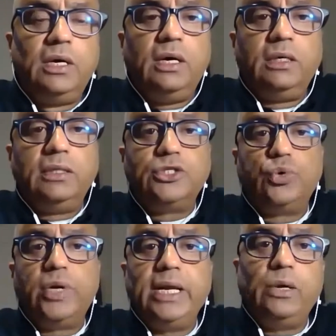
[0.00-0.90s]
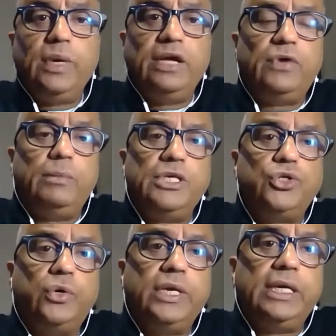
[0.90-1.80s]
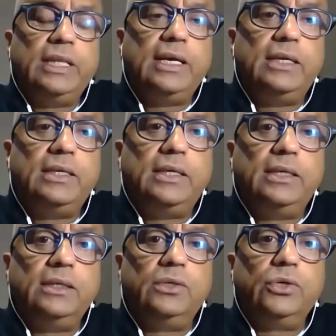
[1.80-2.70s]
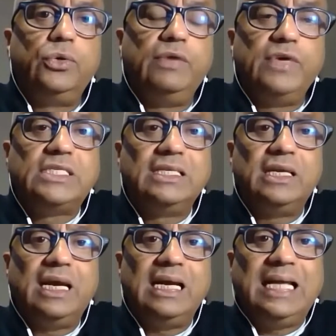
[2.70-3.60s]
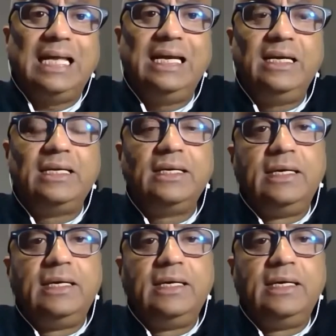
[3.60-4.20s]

Uh, there's no running away from ensuring that you know you invest in the right talent.